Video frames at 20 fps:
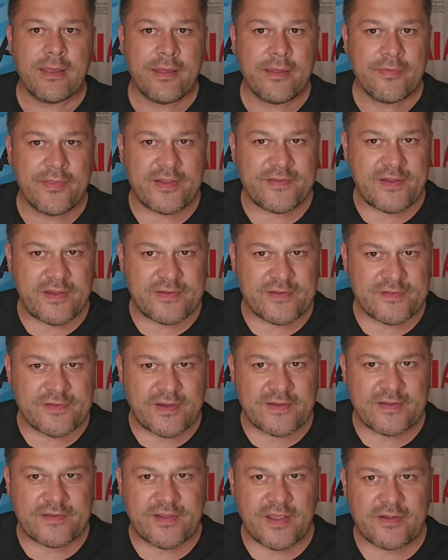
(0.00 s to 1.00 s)
This is a
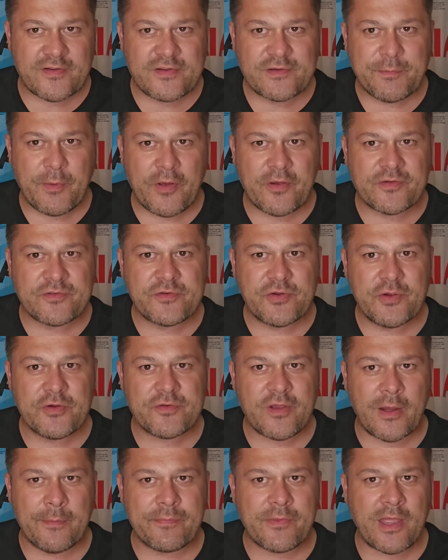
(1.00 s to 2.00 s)
60-second Spurs news
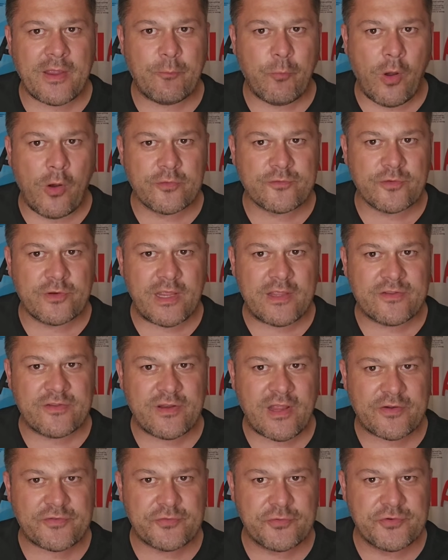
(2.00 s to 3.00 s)
update. Whilst on
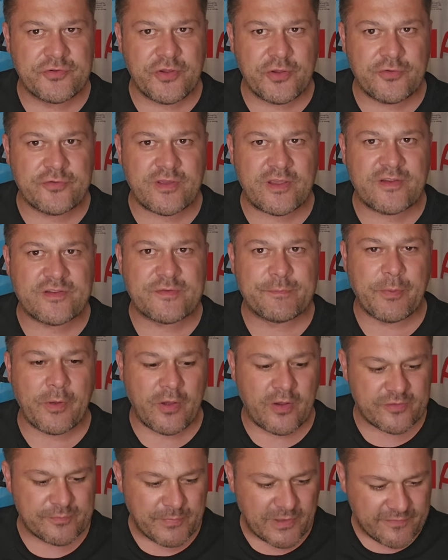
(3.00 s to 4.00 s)
international duty,
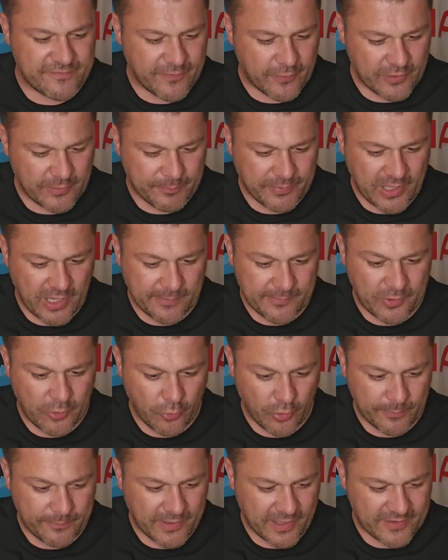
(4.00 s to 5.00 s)
Spurs midfielder Pierre-Emile
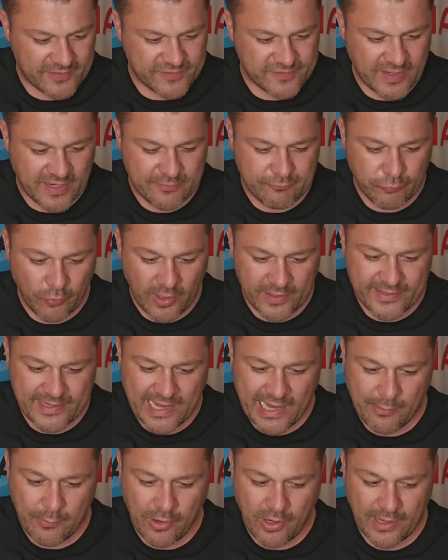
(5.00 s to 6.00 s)
Højbjerg said, "Right
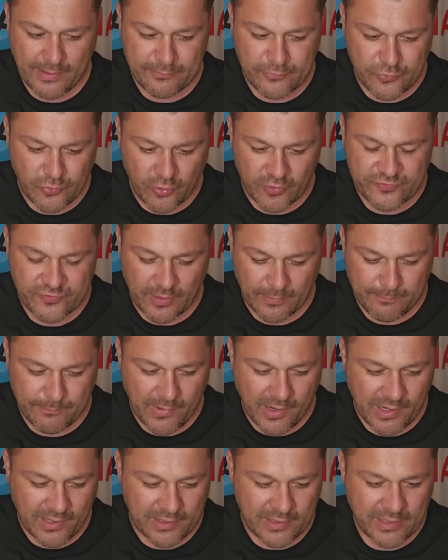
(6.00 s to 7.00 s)
now, I am not
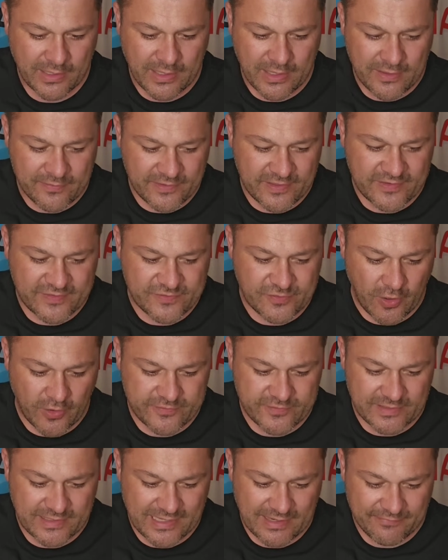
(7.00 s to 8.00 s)
among the
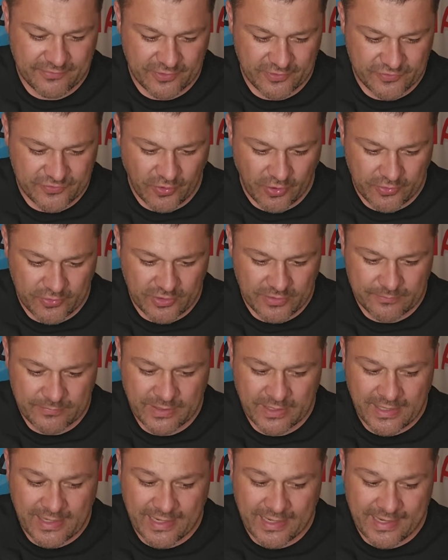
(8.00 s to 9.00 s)
starting 11 at Tottenham.
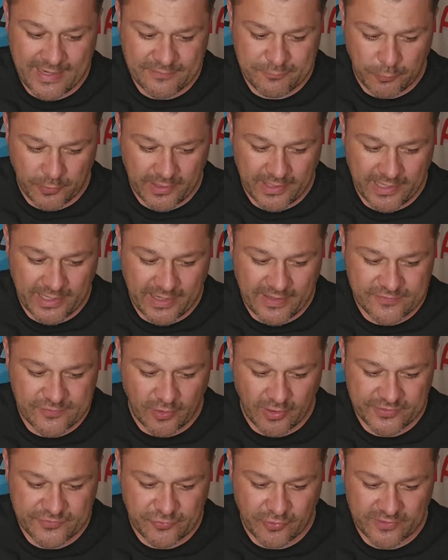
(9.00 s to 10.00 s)
It is what it is.
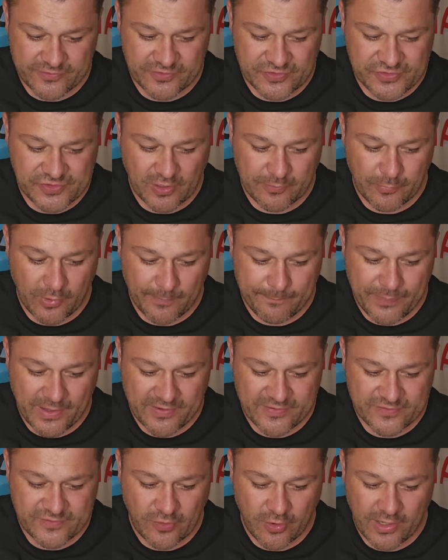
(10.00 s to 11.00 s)
I try to show my
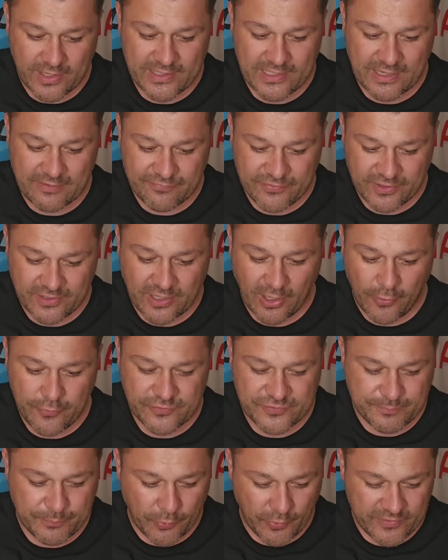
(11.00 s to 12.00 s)
best side if the
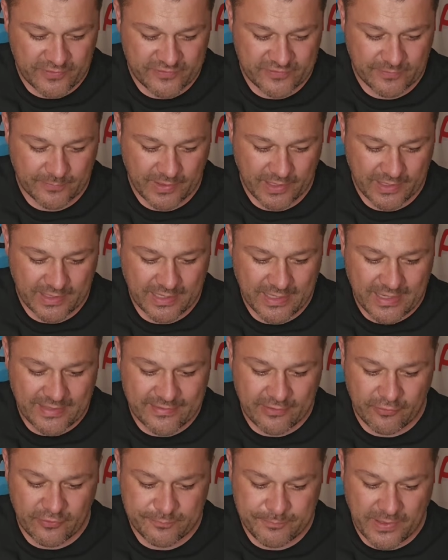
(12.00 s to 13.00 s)
coach points to me.
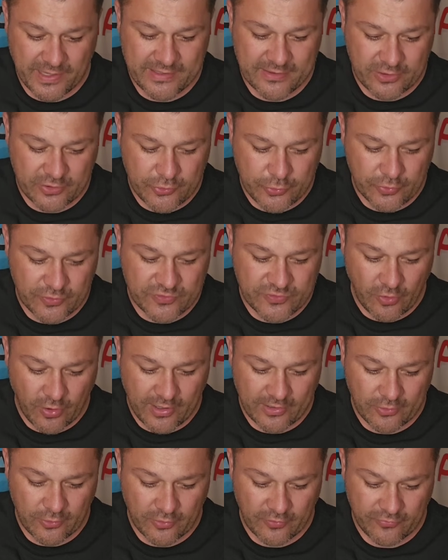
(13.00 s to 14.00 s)
There has been good
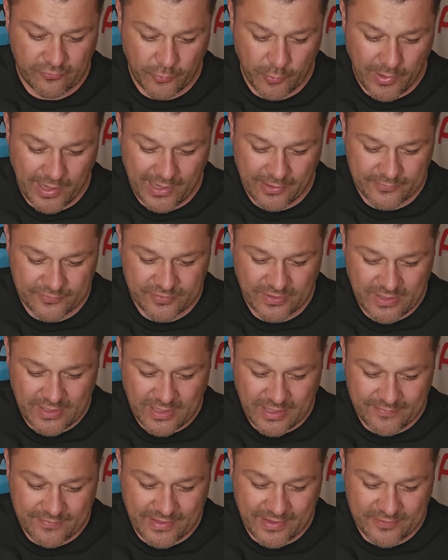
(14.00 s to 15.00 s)
dialogue throughout,
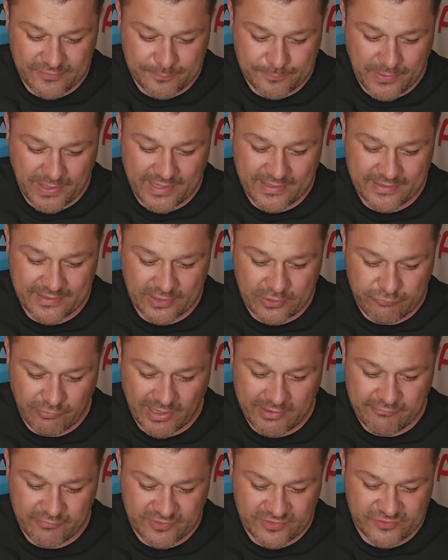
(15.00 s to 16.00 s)
and there has been
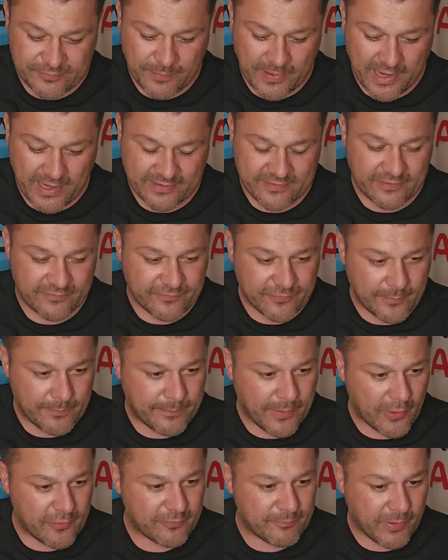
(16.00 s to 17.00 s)
great respect from
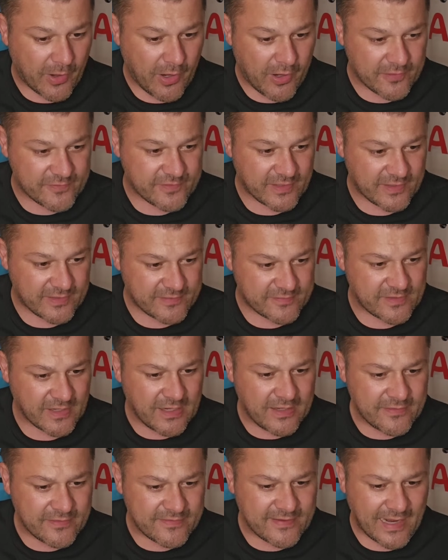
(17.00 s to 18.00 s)
both parties."
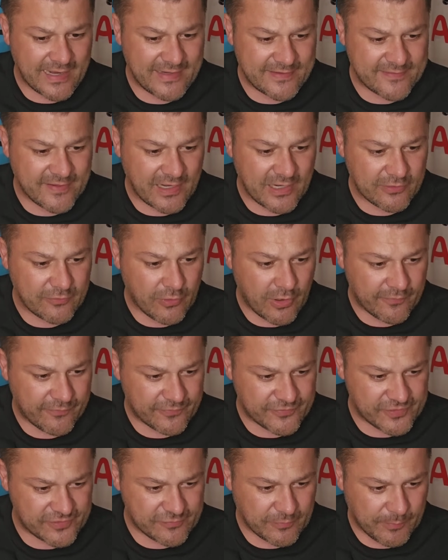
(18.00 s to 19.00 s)
The Daily Telegraph have
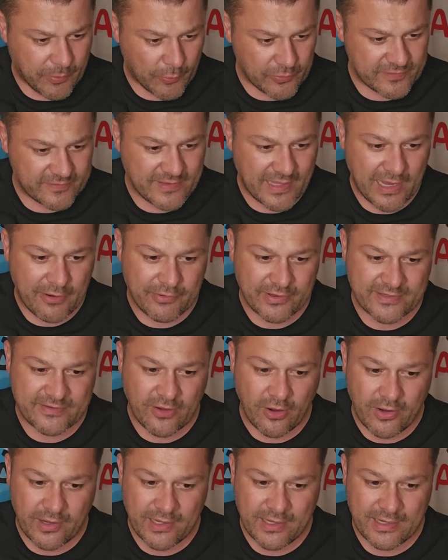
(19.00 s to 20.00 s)
just reported that Eric
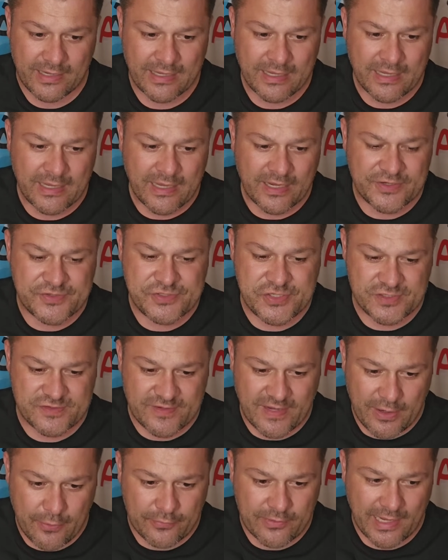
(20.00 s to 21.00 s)
Dier has just
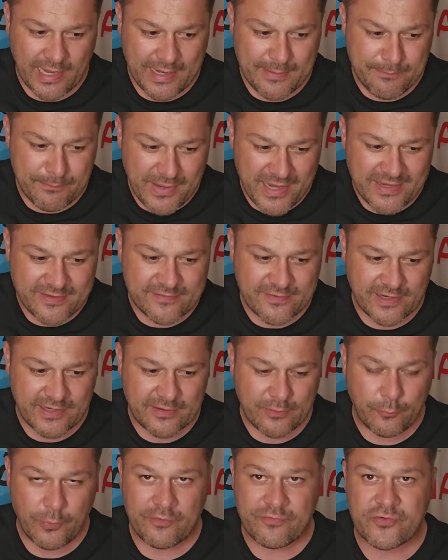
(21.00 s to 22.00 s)
held a meeting
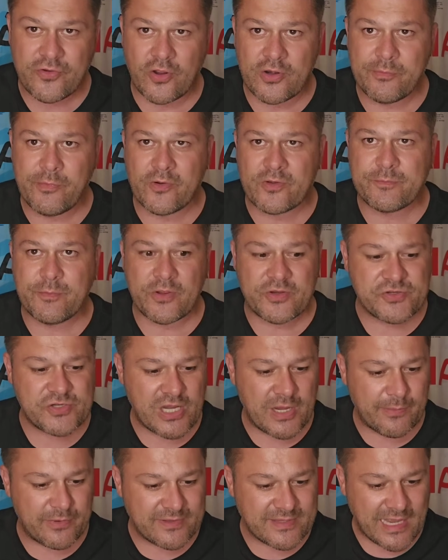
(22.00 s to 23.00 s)
with Tottenham Hotspur
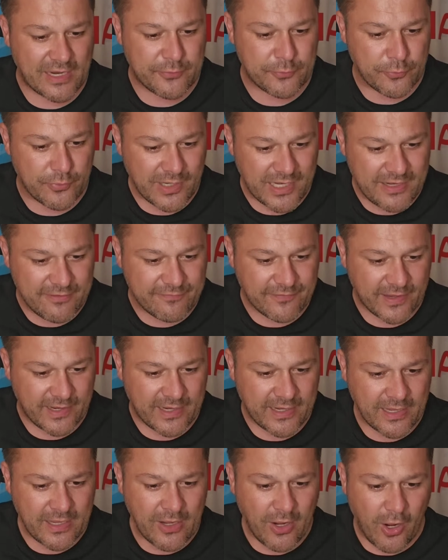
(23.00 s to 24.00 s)
chairman Daniel
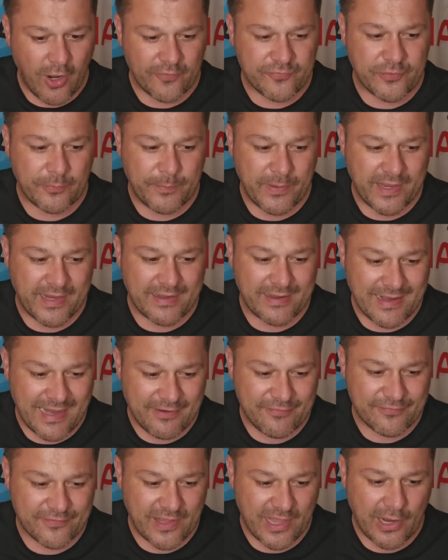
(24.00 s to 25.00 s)
Levy after being
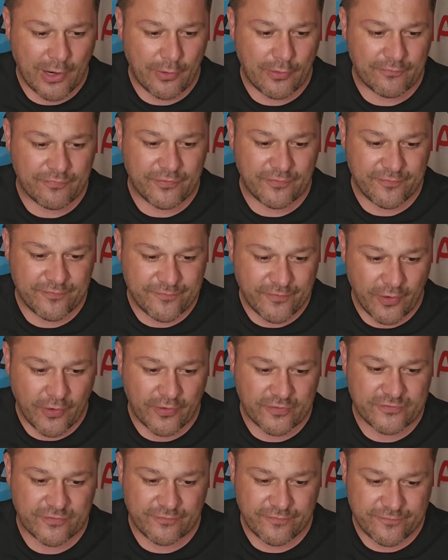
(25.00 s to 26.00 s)
left out of the
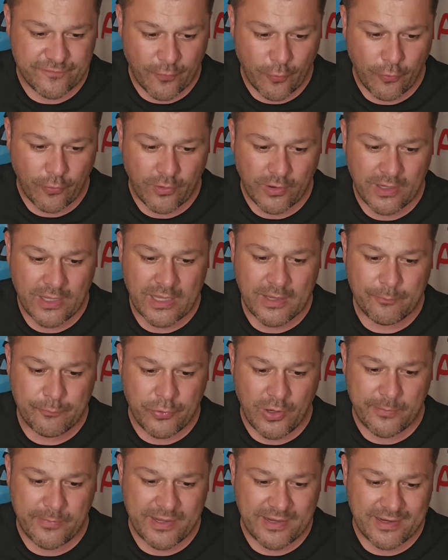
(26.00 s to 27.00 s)
first four
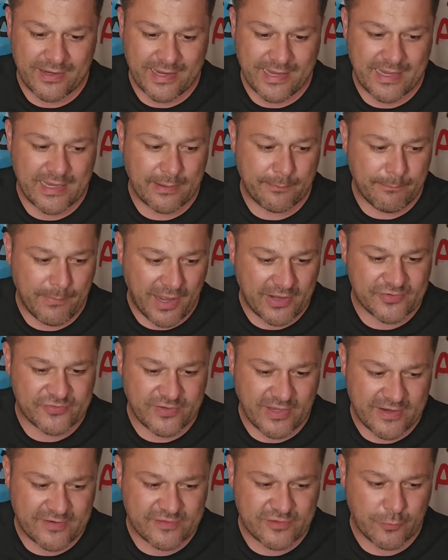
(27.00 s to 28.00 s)
Premier League
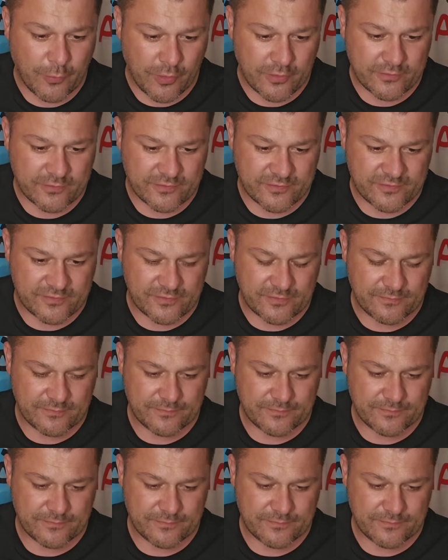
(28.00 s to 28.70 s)
matchday squads.